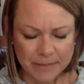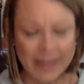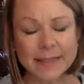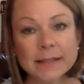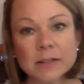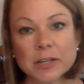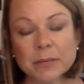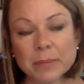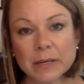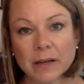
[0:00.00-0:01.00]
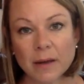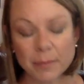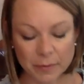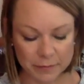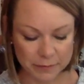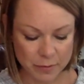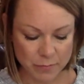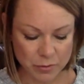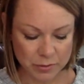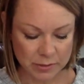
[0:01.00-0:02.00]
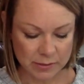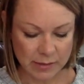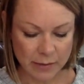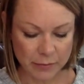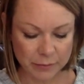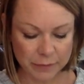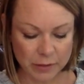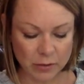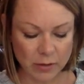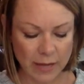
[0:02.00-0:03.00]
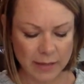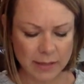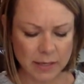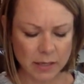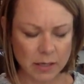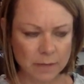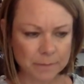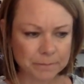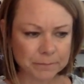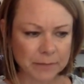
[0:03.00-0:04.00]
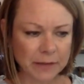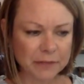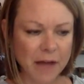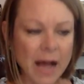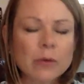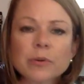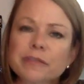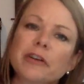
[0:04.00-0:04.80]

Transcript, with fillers: I think there could be a couple of emotions that I would feel. I think if I were